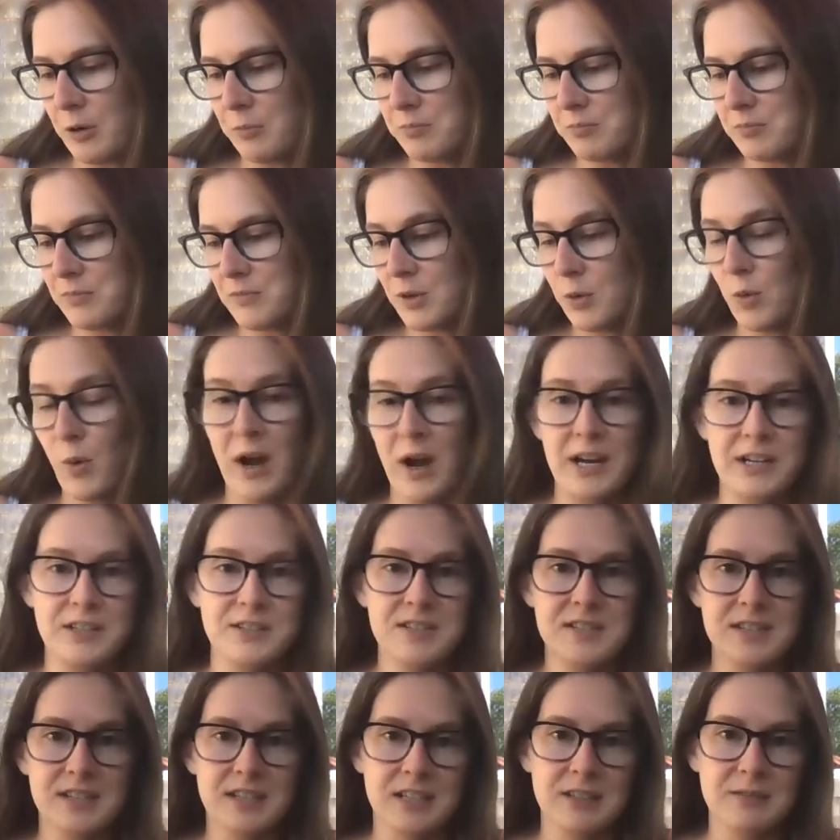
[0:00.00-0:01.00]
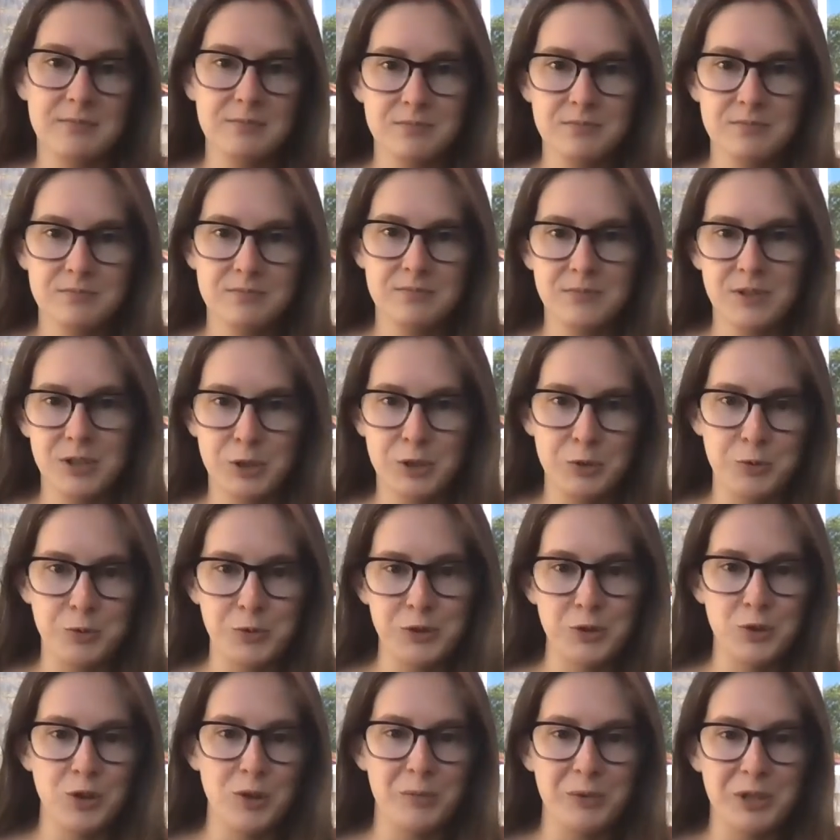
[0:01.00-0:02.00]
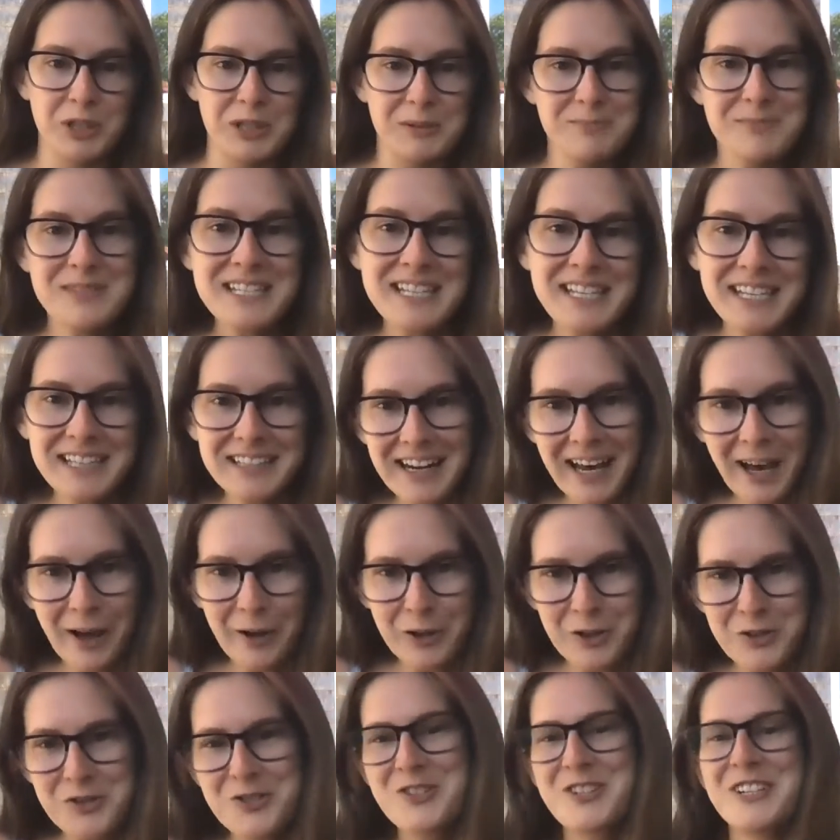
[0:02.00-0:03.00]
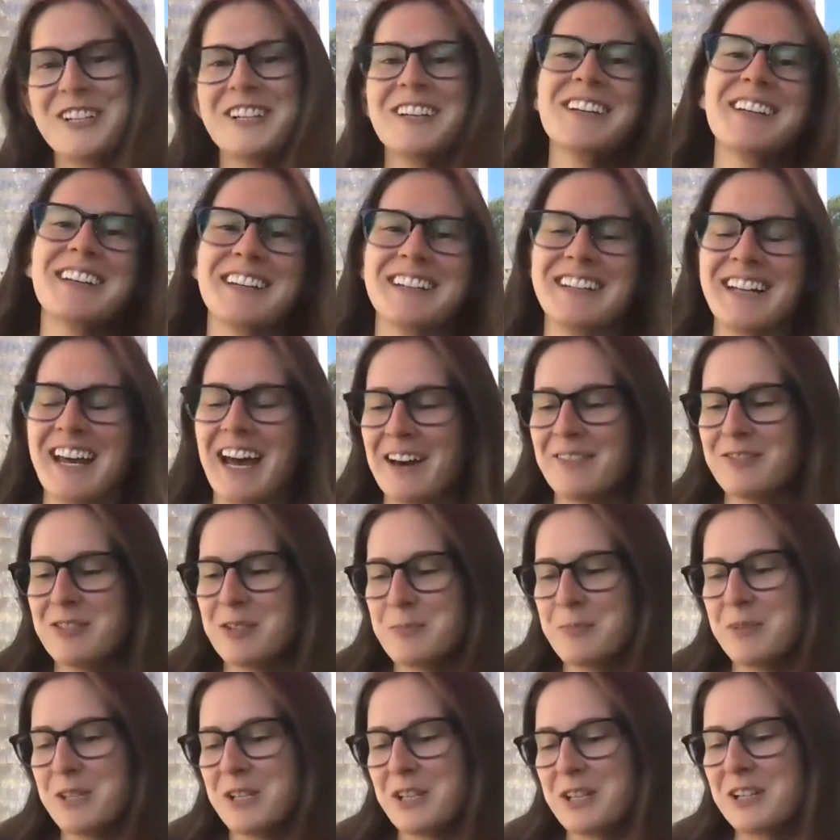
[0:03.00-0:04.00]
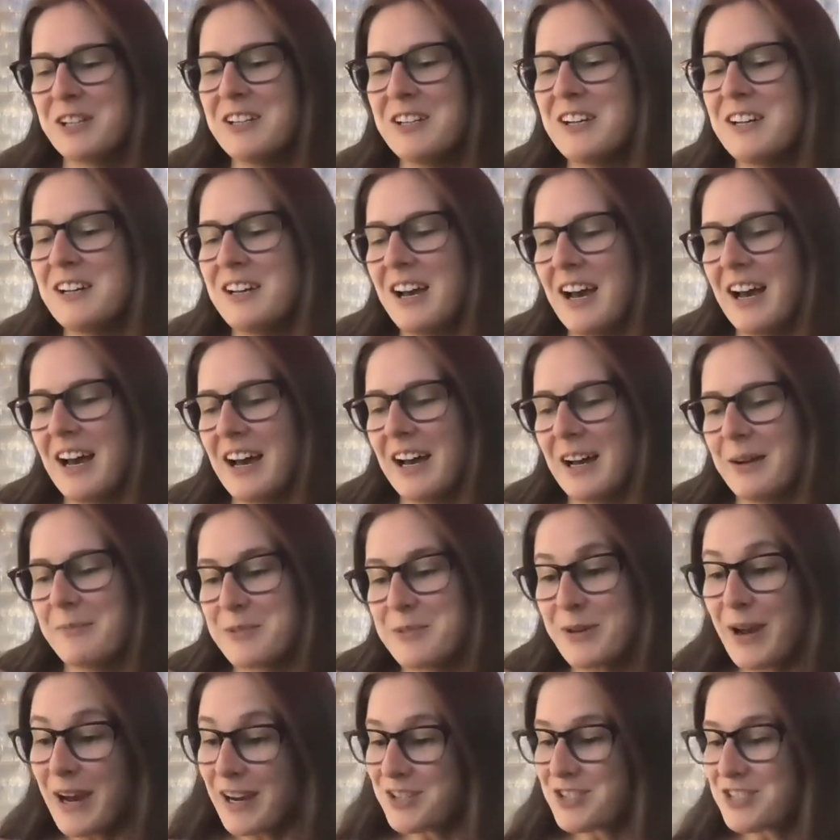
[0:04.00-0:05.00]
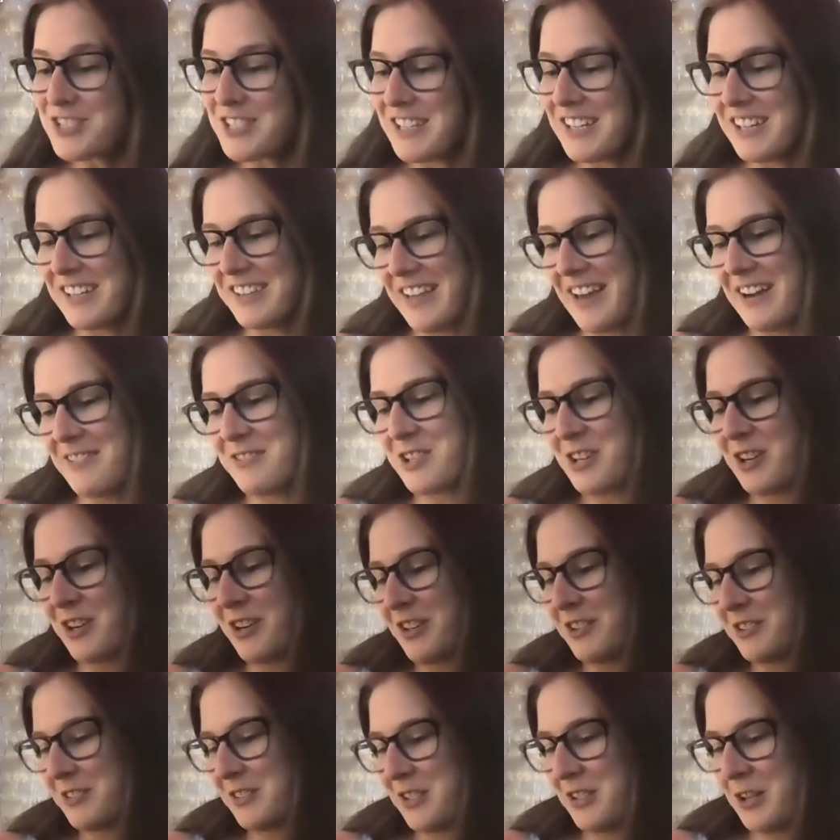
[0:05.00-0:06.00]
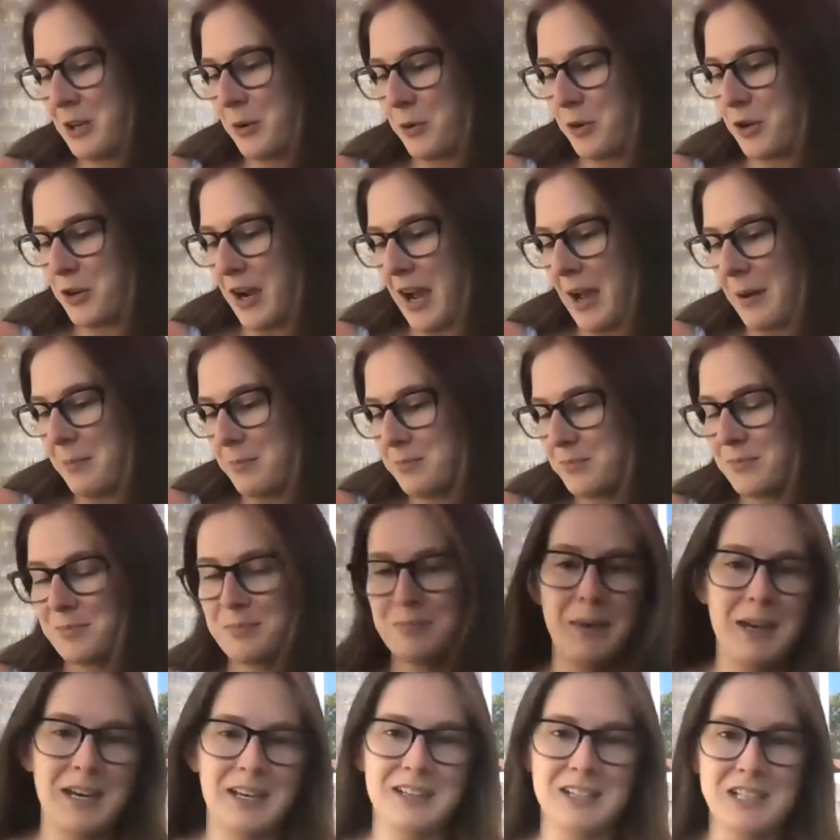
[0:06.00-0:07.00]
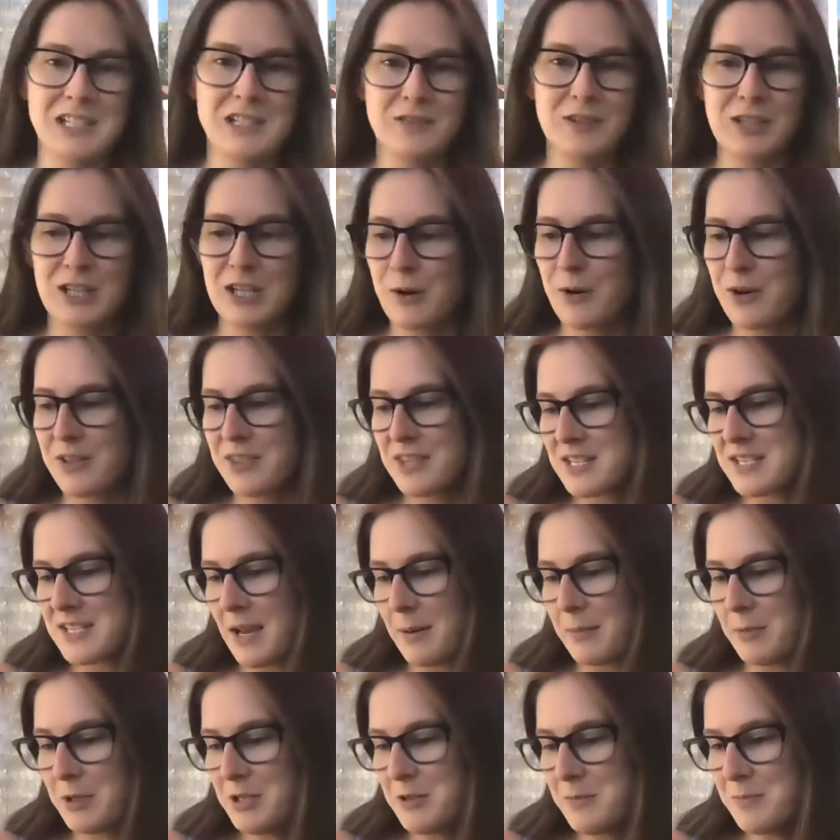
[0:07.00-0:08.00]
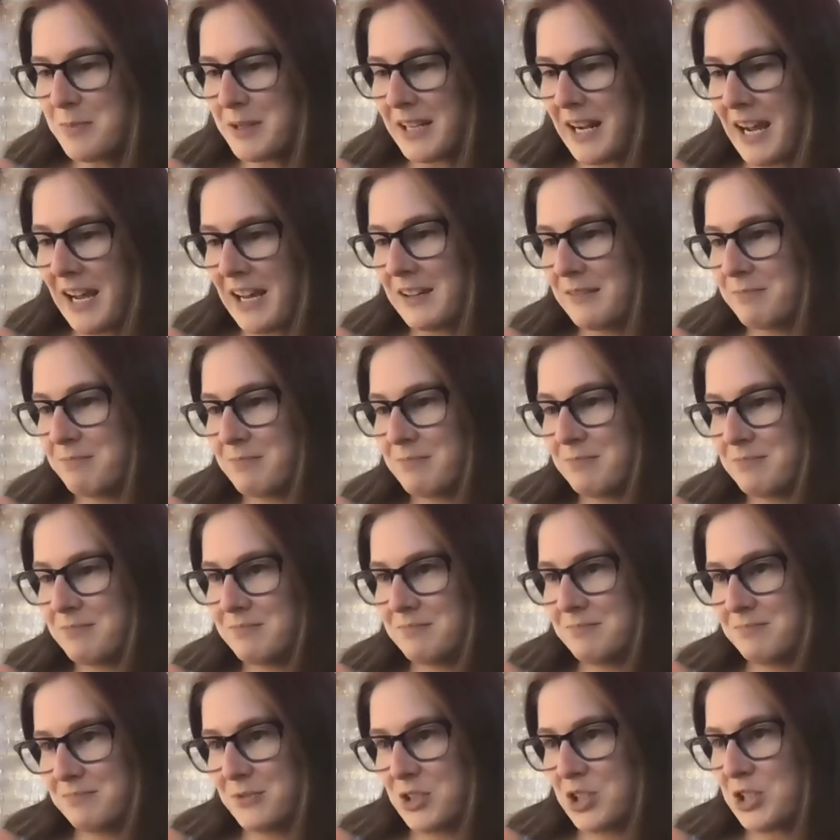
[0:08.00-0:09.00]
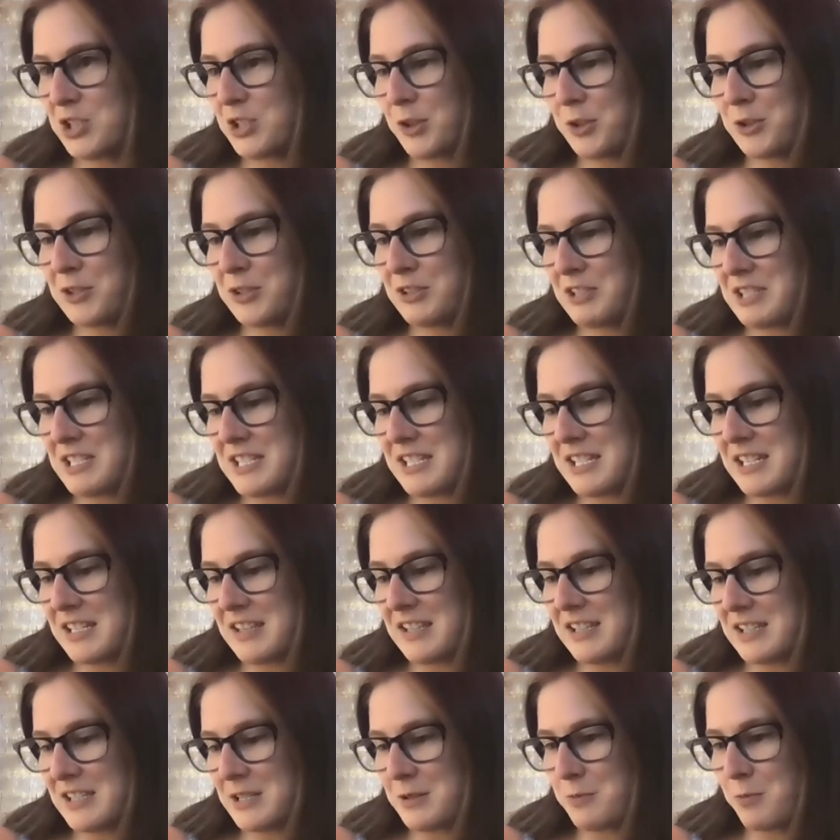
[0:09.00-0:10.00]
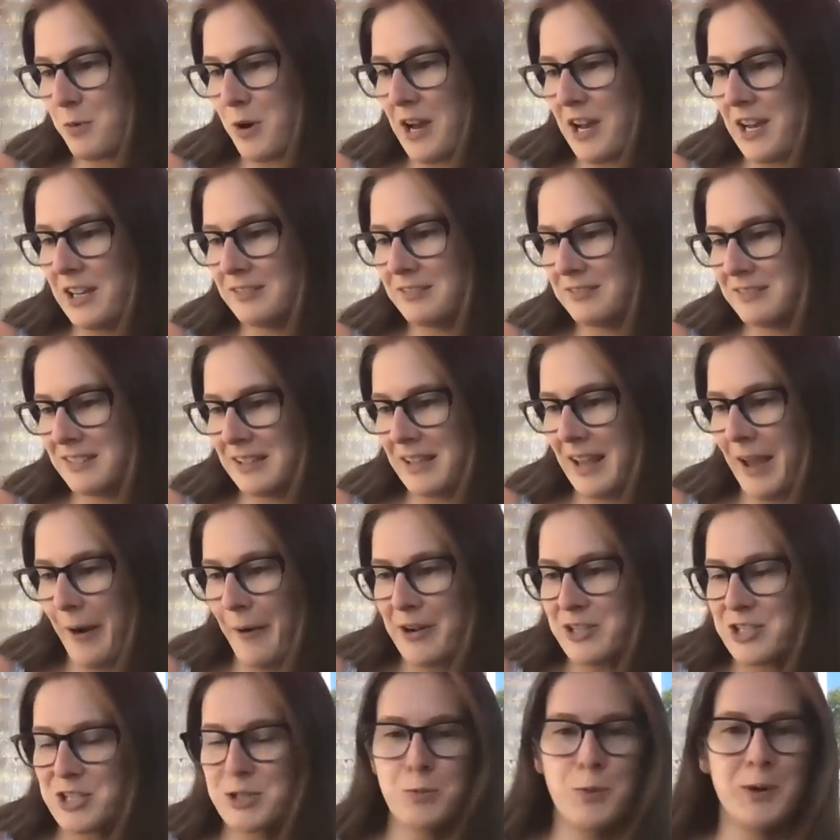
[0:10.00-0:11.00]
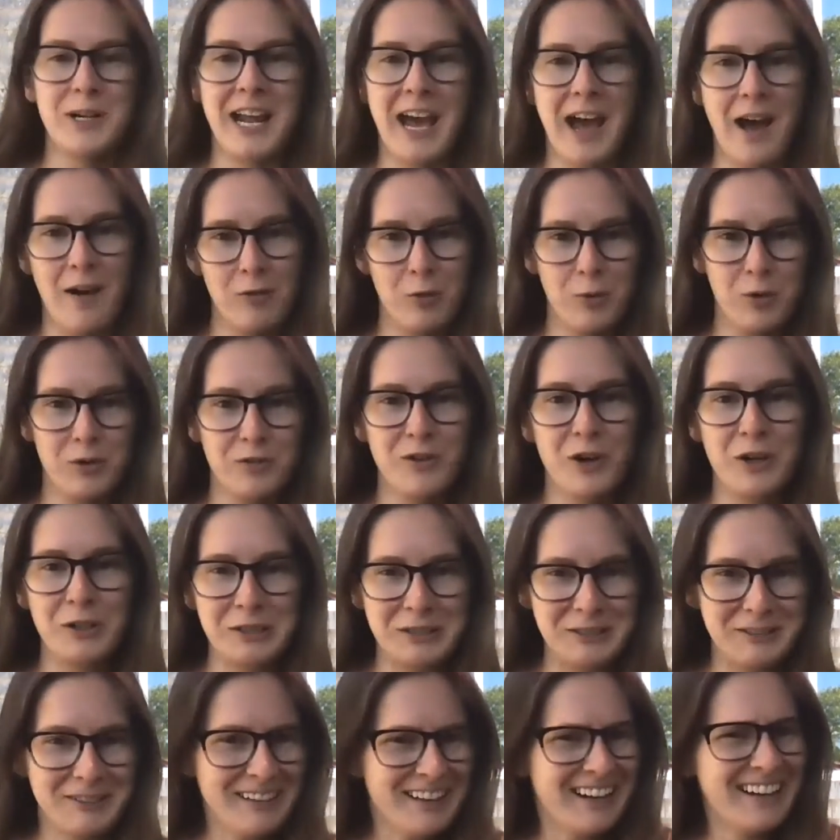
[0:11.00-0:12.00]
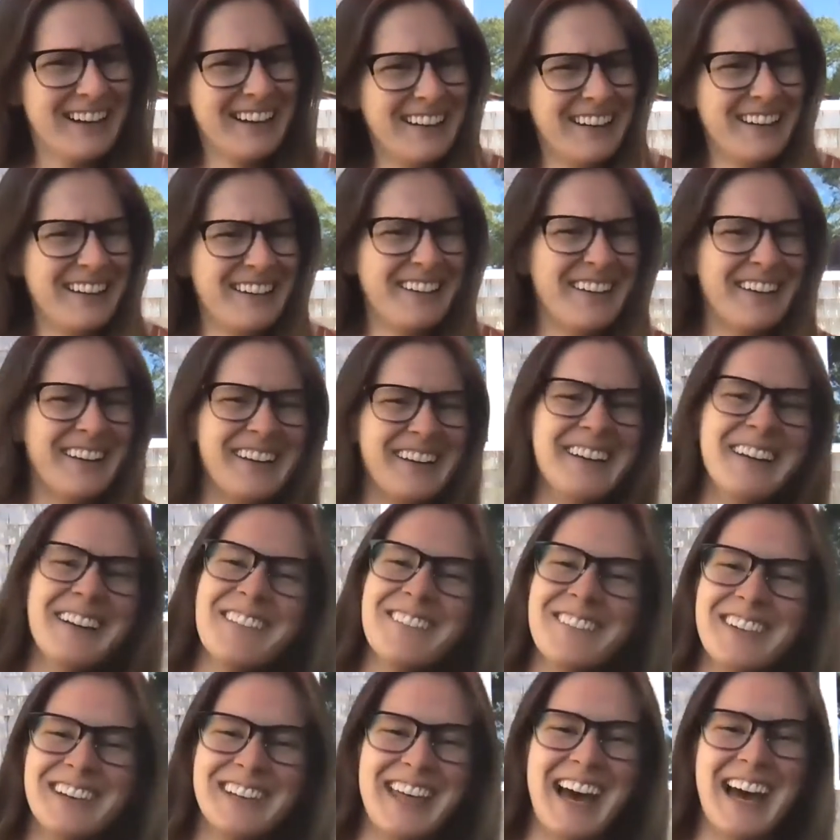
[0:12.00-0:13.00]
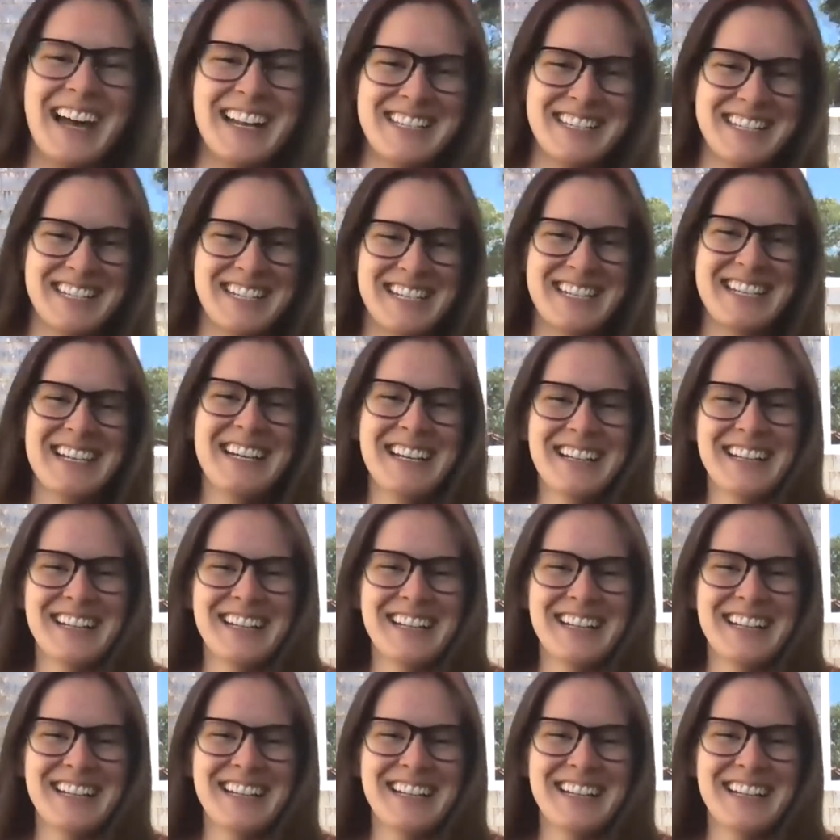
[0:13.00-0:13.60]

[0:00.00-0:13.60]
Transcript: the wines that you would normally ski down and drink and have them here. So actually, in that regard, I'm making this video in the summer, but I could totally see this wine now. I just want to have it with fondue, but that's just